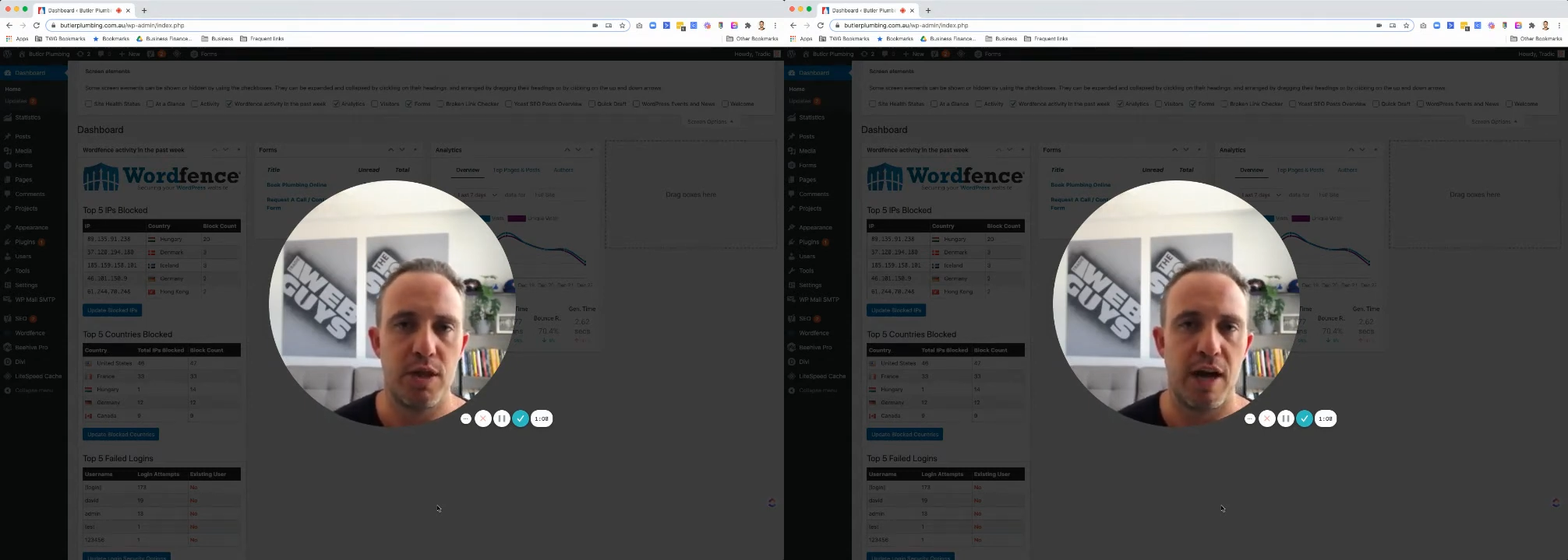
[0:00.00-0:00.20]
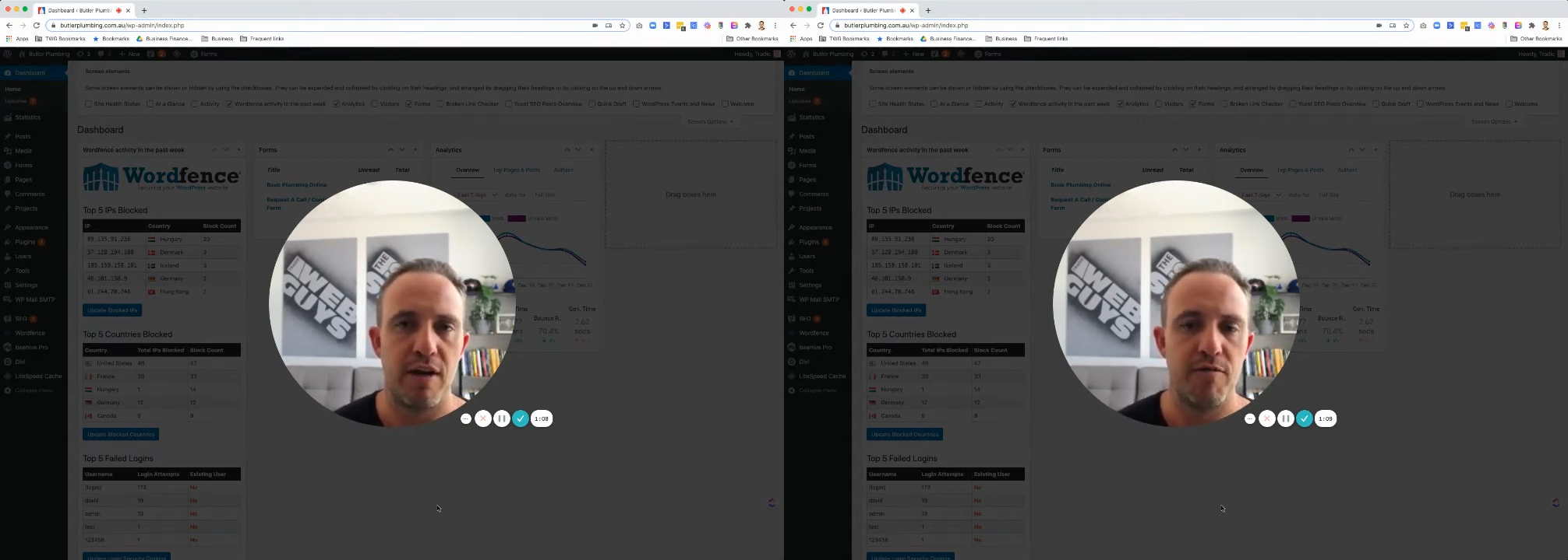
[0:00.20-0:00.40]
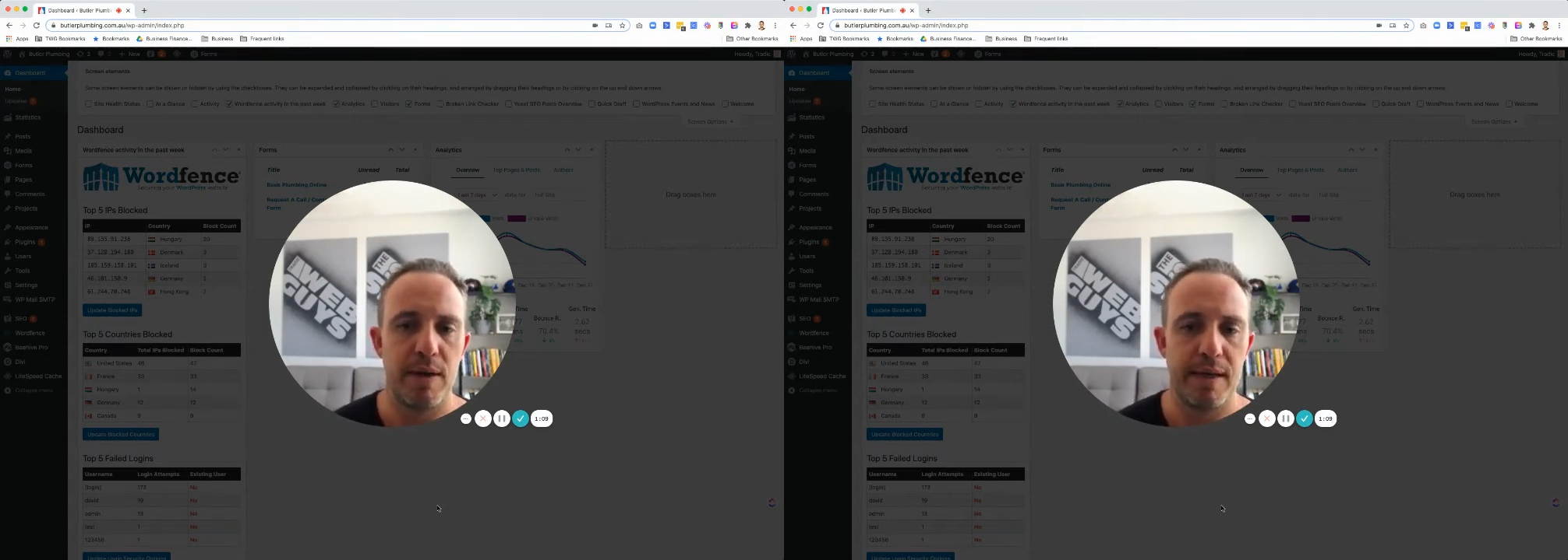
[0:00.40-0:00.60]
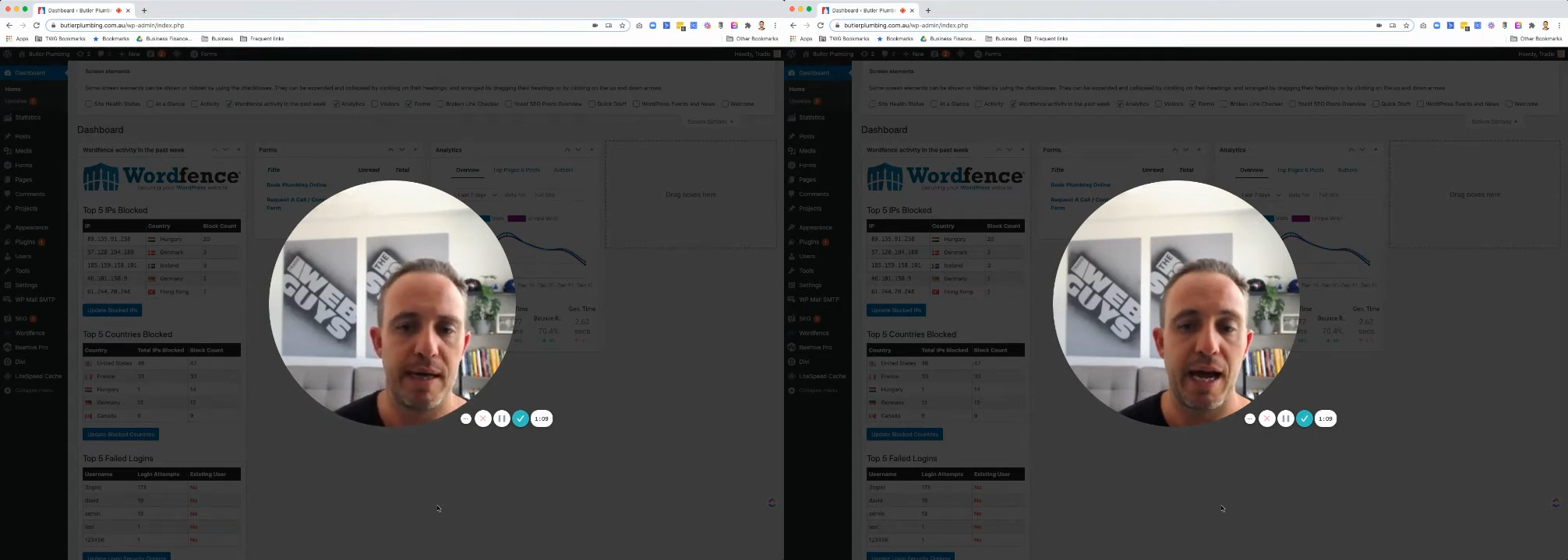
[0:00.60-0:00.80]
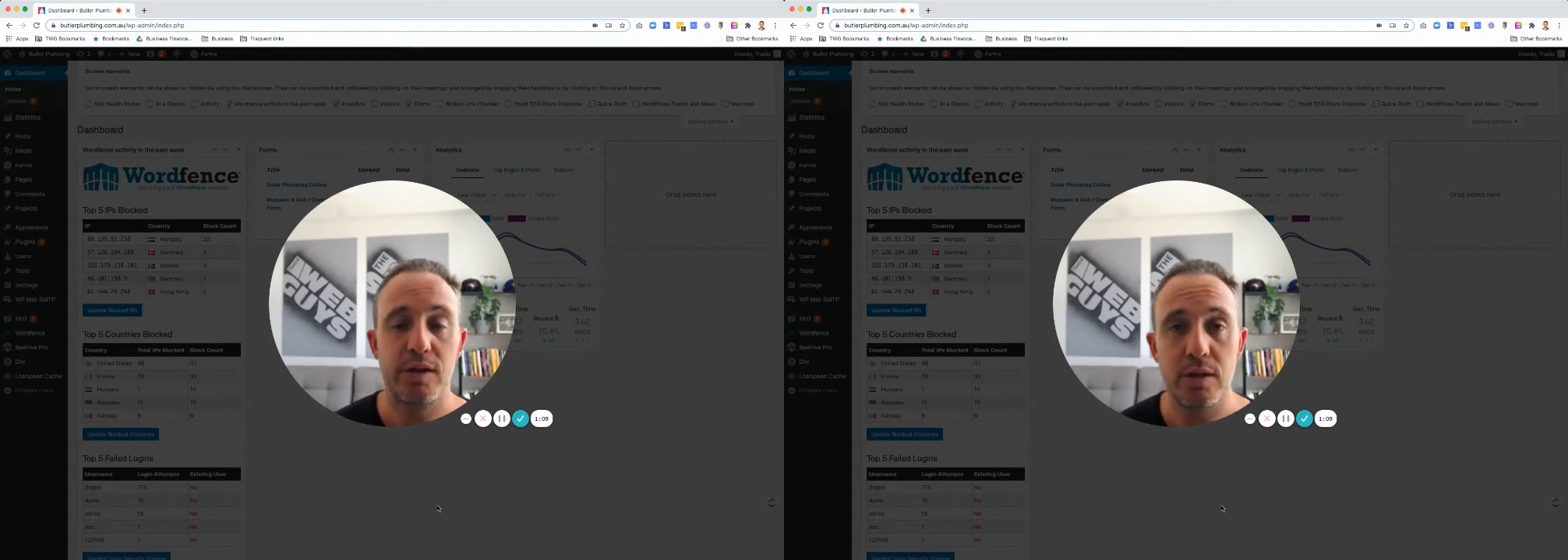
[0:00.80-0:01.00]
have been
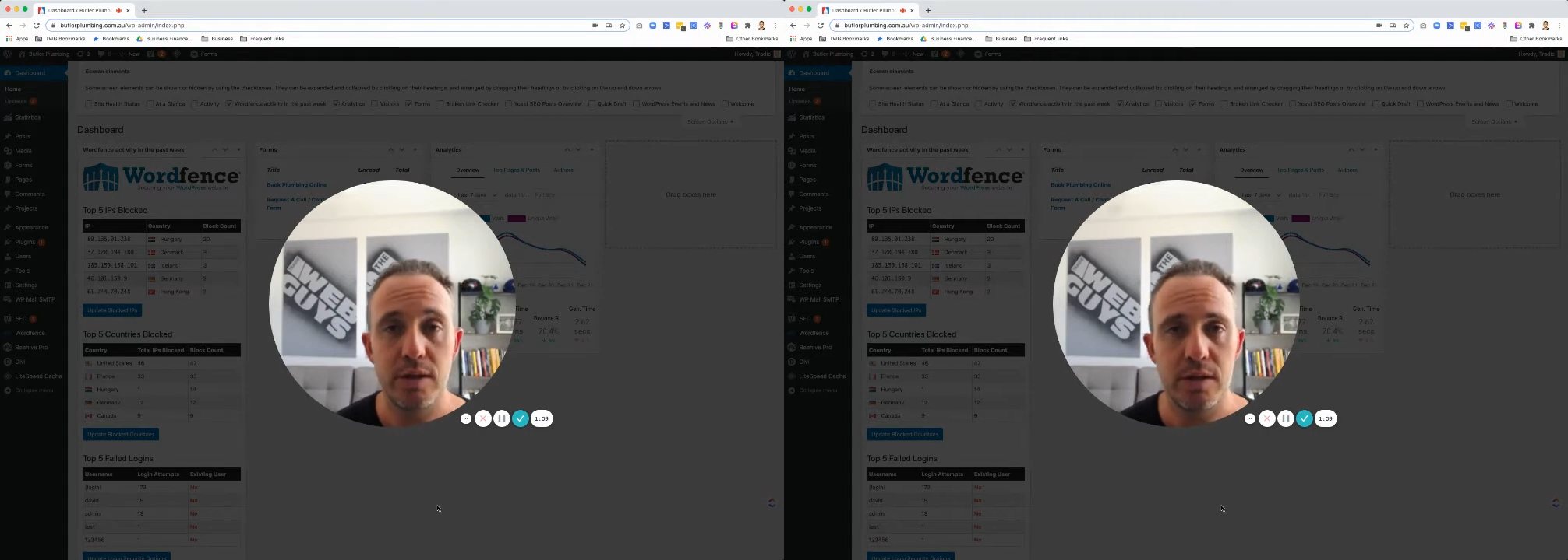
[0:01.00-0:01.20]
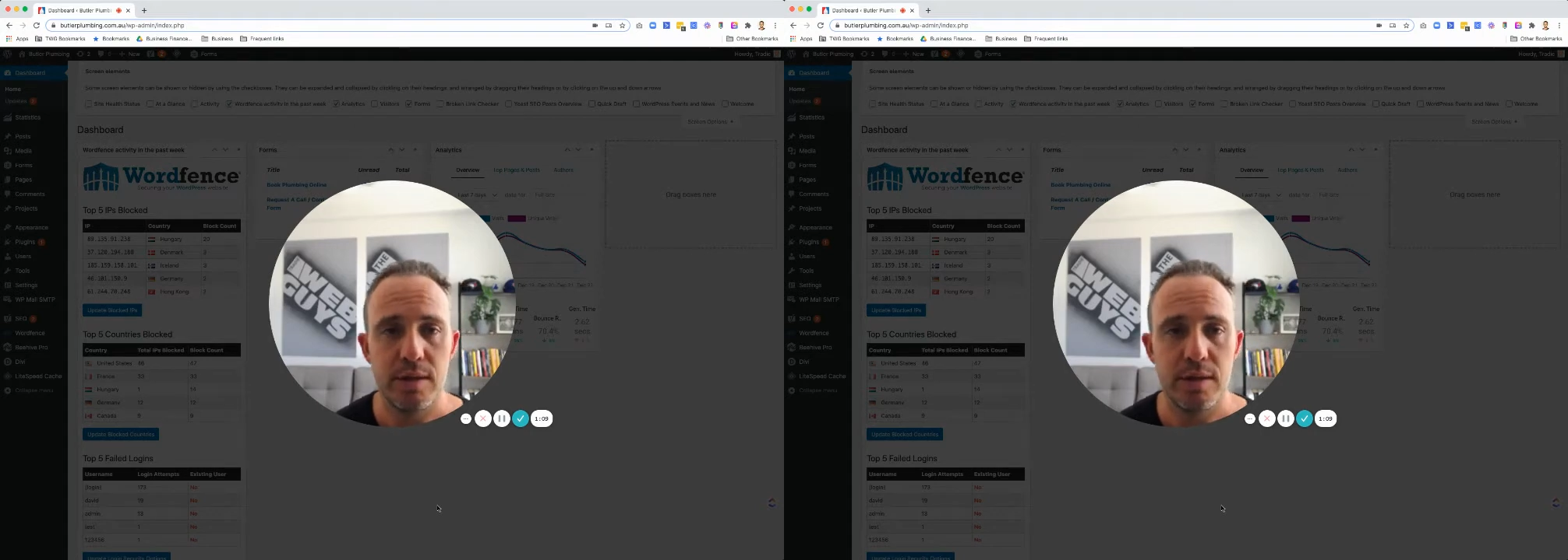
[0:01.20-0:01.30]
actioned.